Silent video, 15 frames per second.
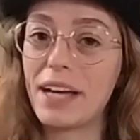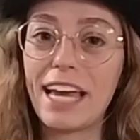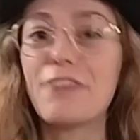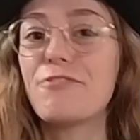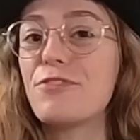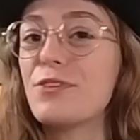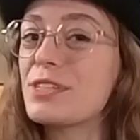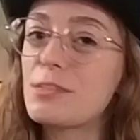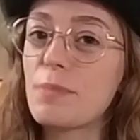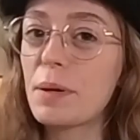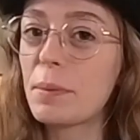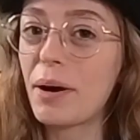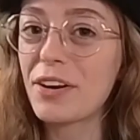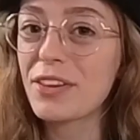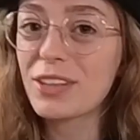Again, food is a
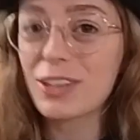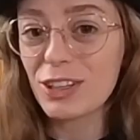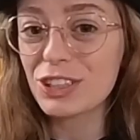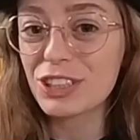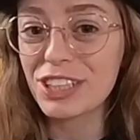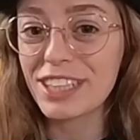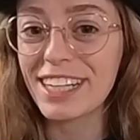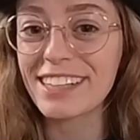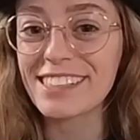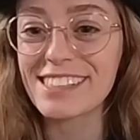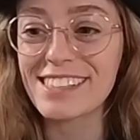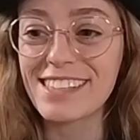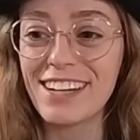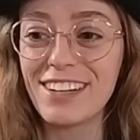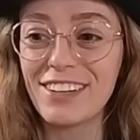big part of the culture here,
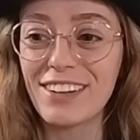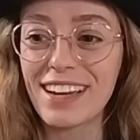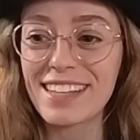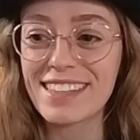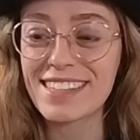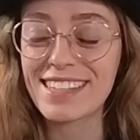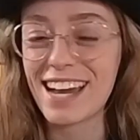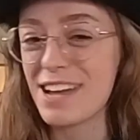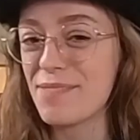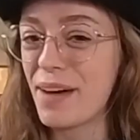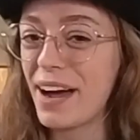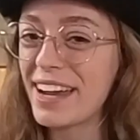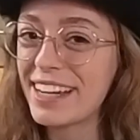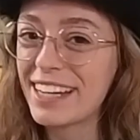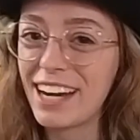so it's time
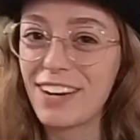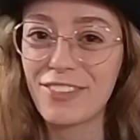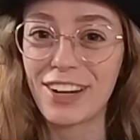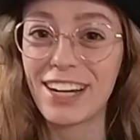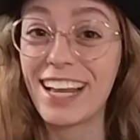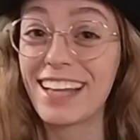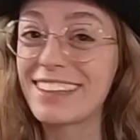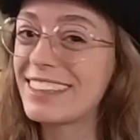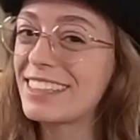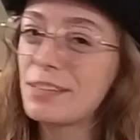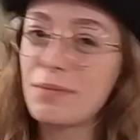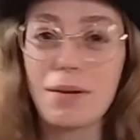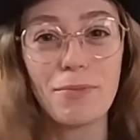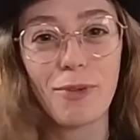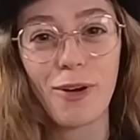I cover it a little bit